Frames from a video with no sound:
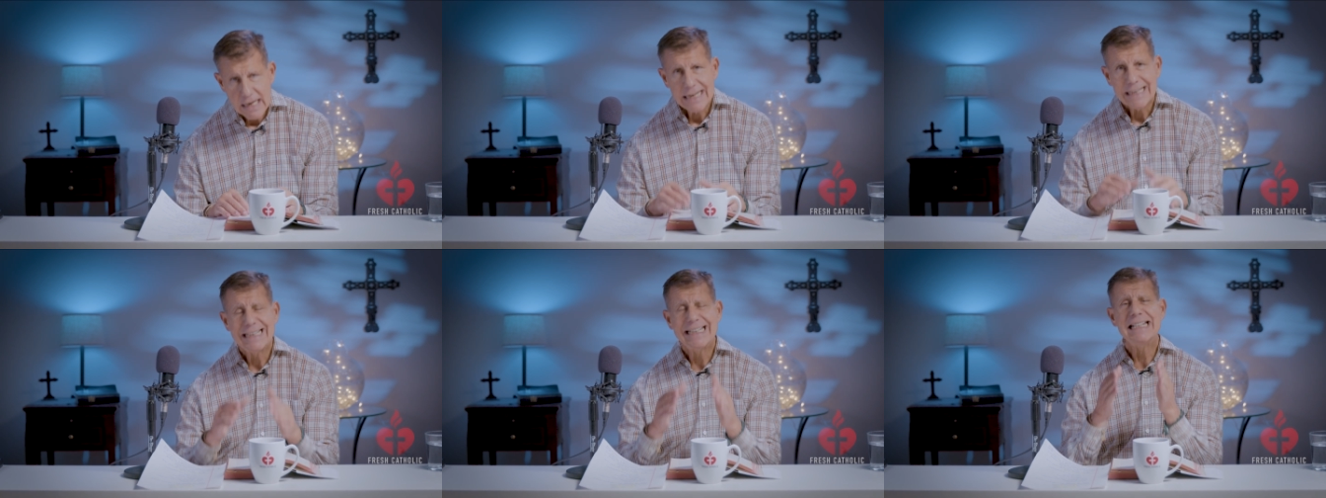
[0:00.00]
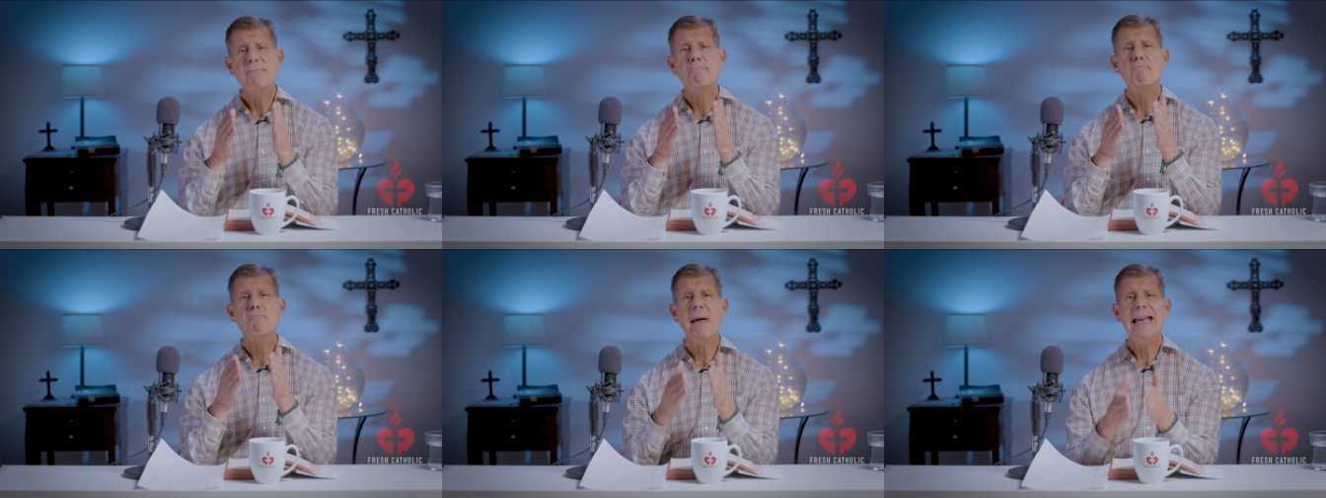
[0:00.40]
He
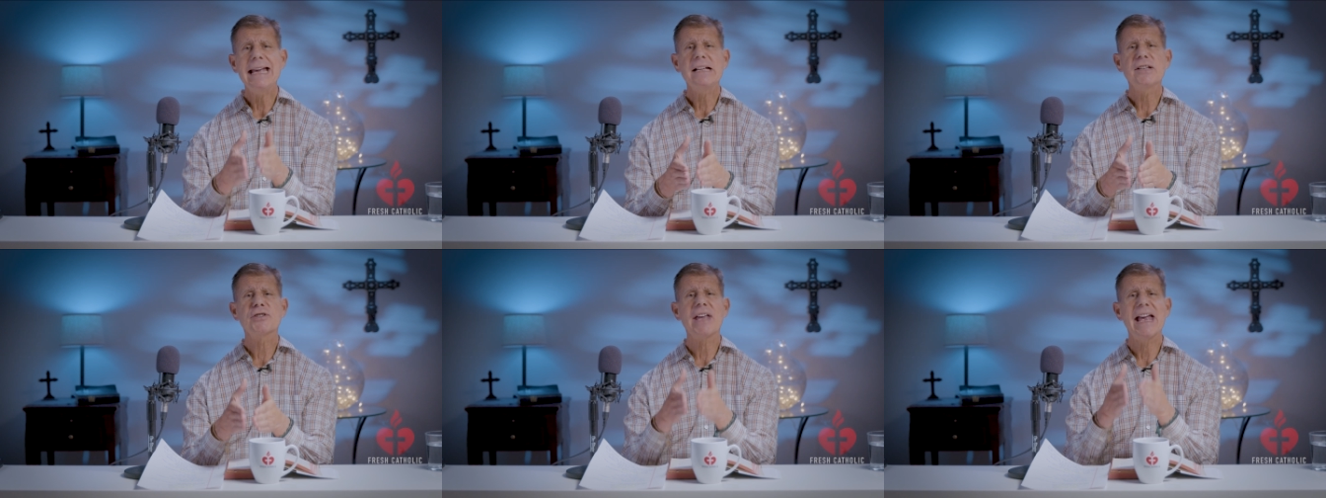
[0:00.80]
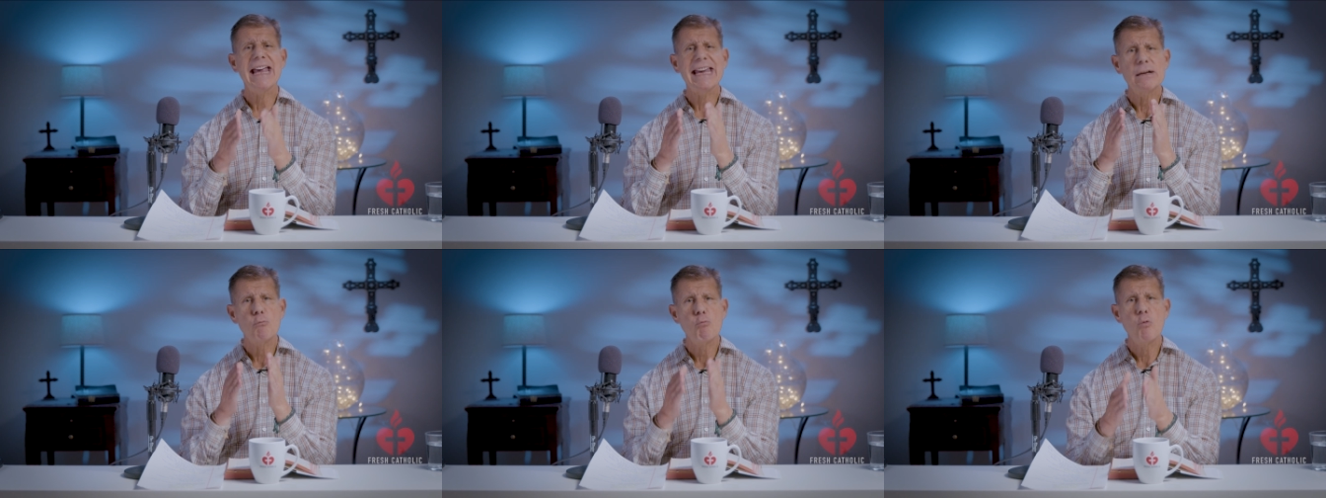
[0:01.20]
makes
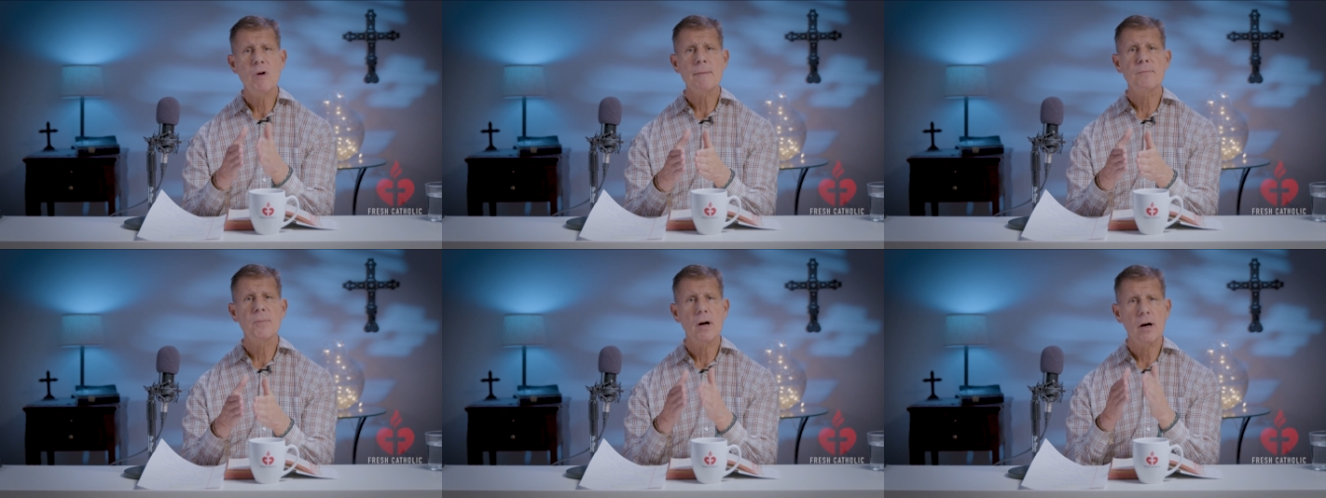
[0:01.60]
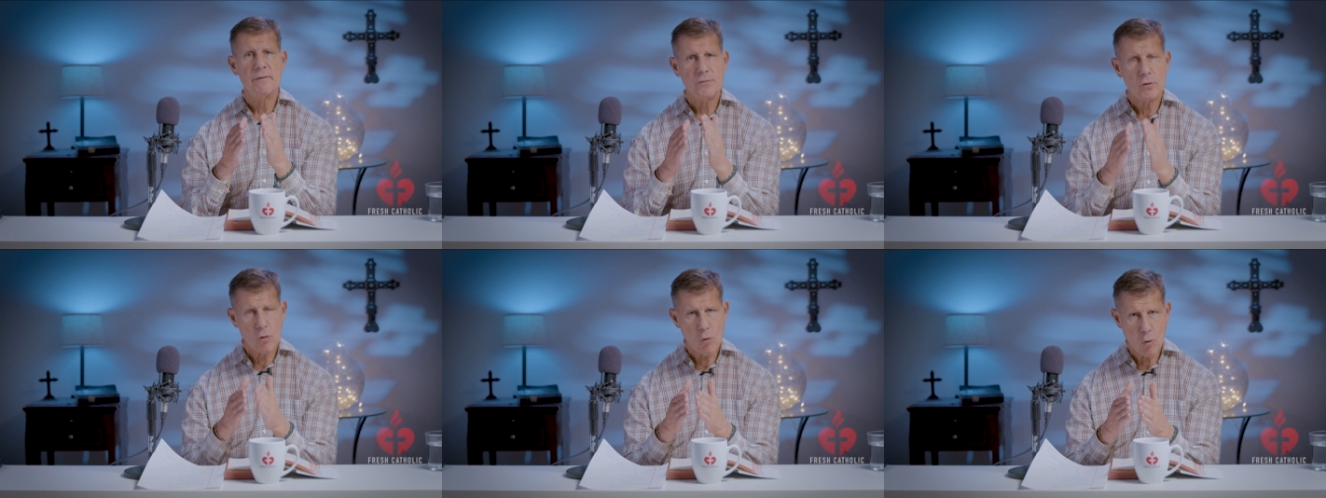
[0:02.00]
a whip
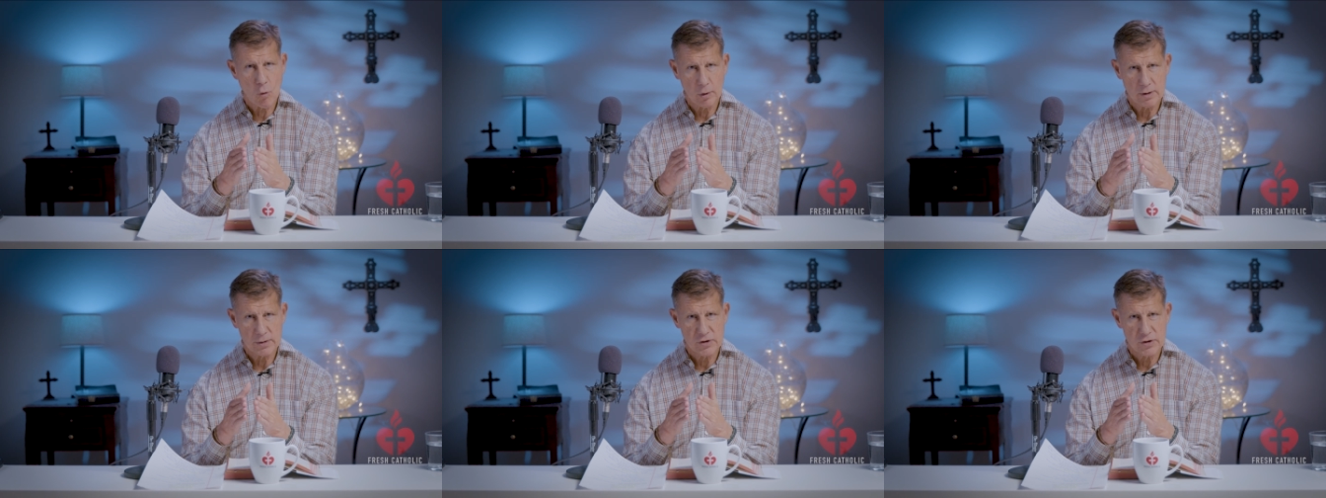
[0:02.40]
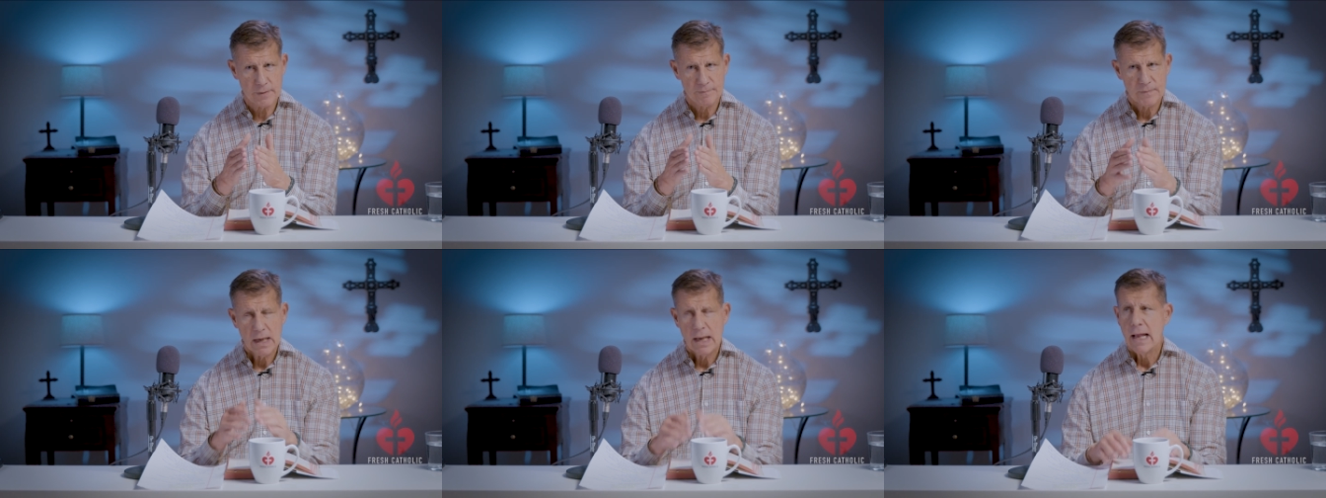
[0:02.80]
of cords.
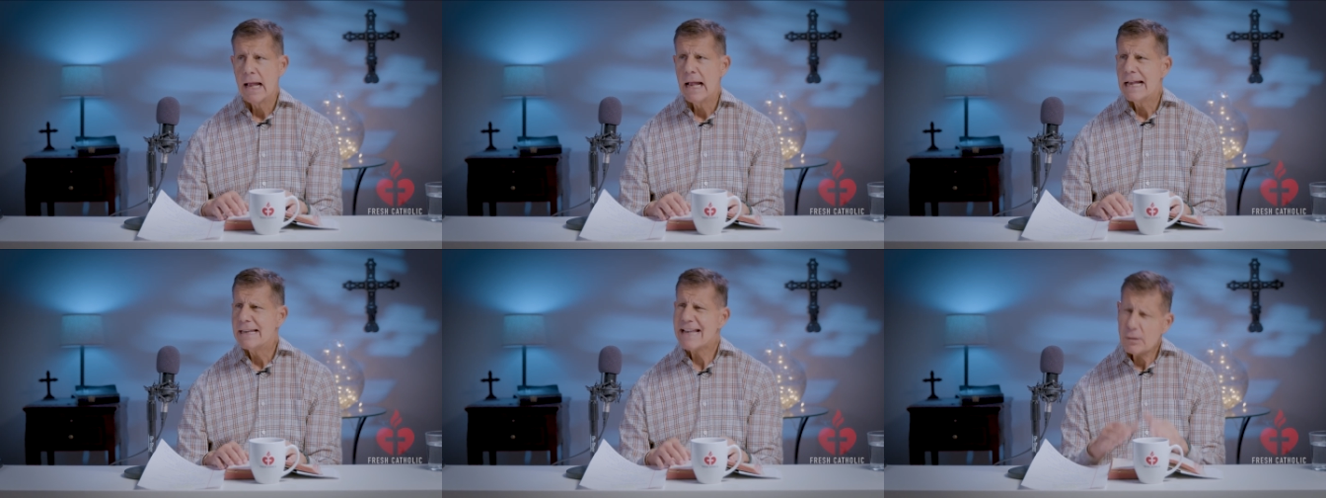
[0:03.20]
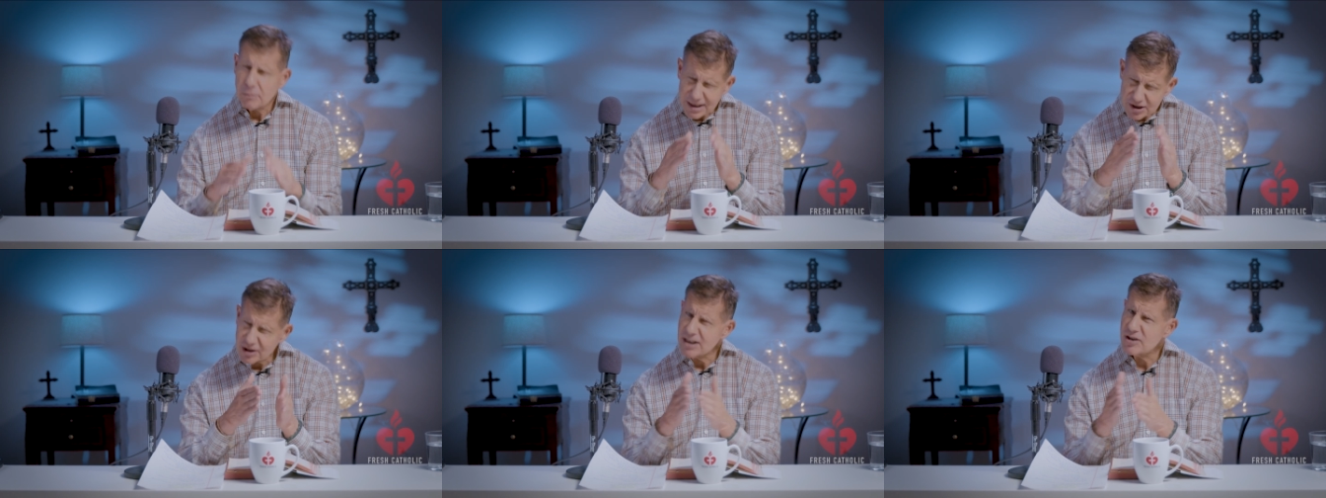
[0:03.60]
Now
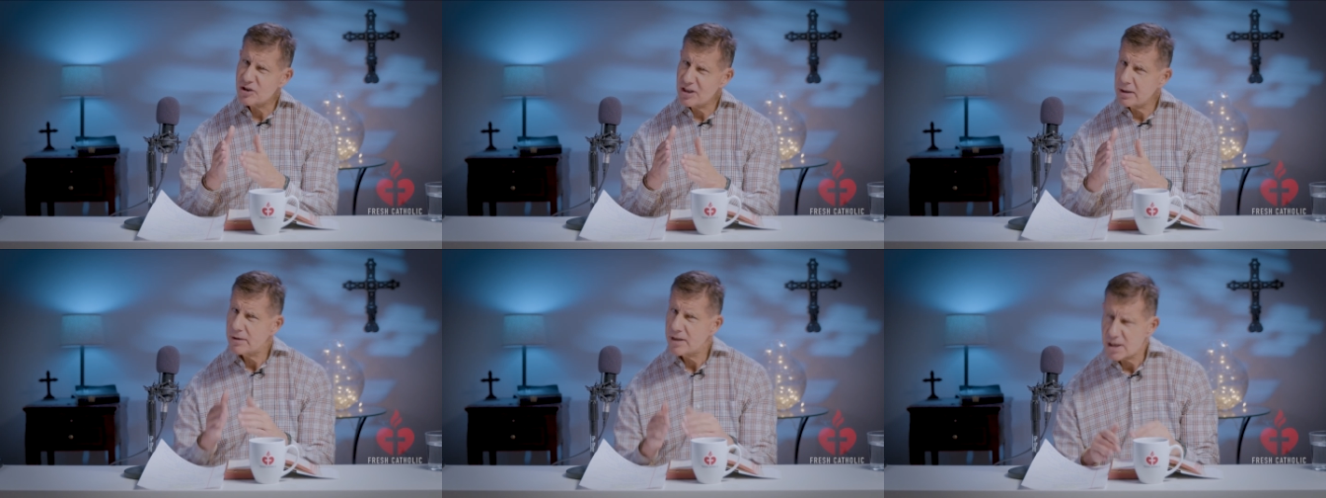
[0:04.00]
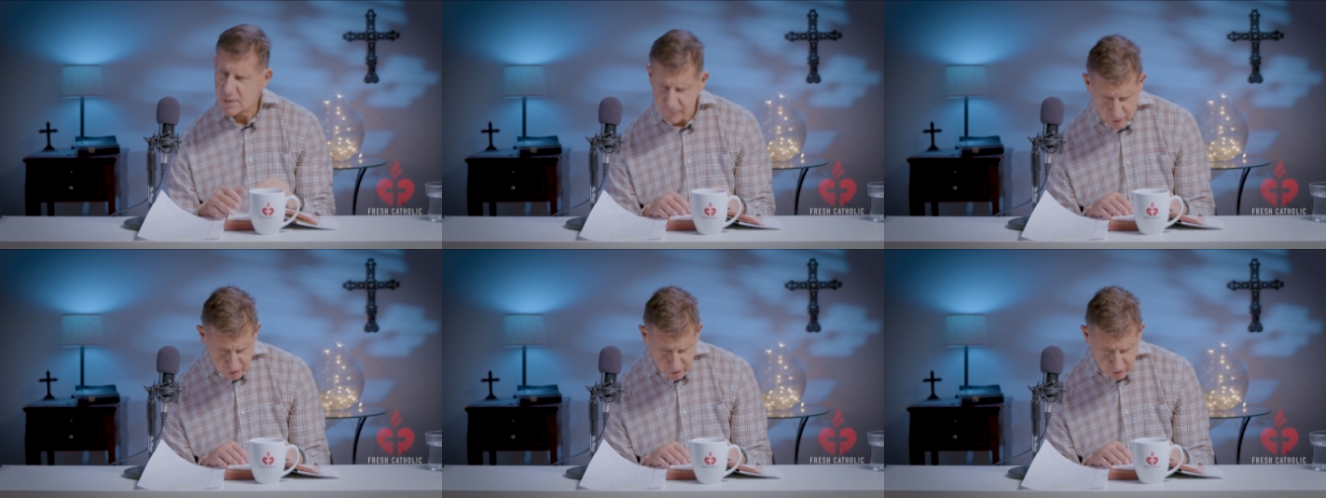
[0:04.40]
let's consider this for a